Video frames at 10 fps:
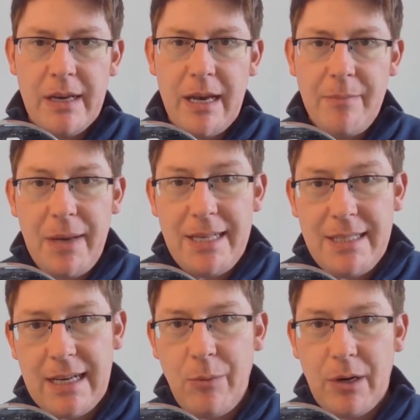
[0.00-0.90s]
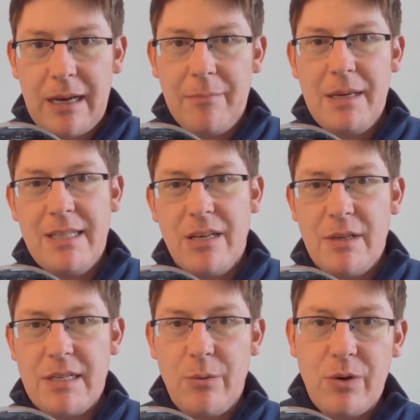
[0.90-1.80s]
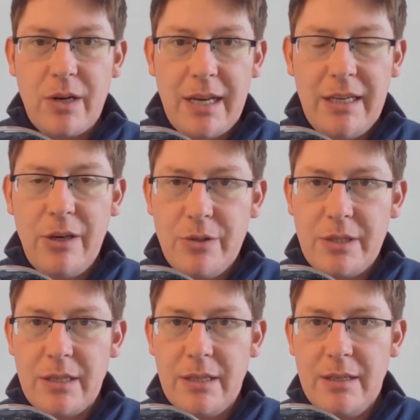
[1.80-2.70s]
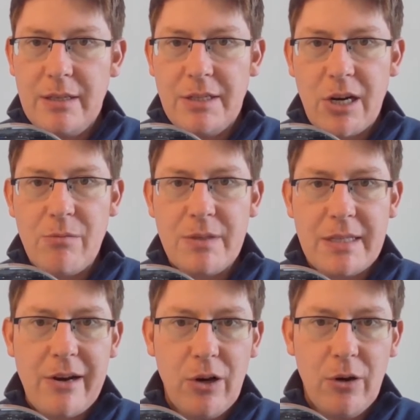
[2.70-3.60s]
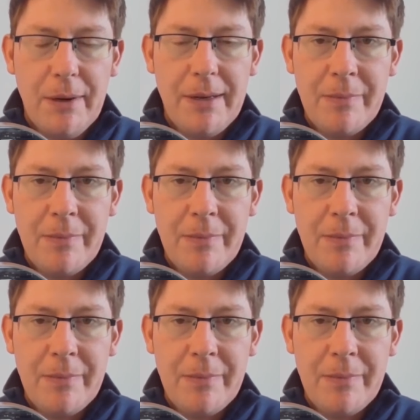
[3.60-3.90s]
And basically what that means, obviously we're kind of used to the term stereo, but